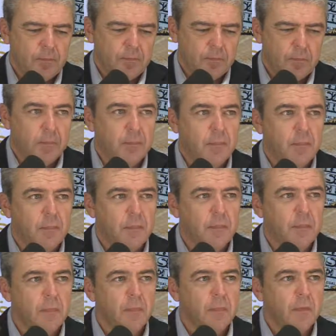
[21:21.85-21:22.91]
his net worth
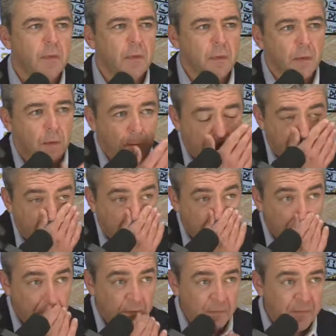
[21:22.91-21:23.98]
has crossed
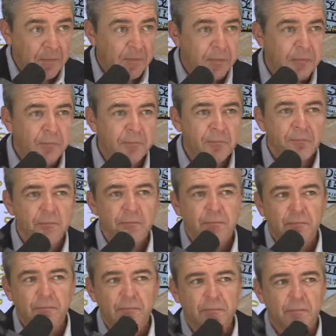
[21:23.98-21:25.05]
$185
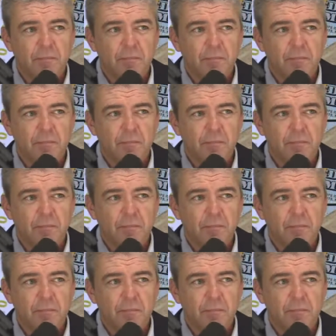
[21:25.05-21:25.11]
billion.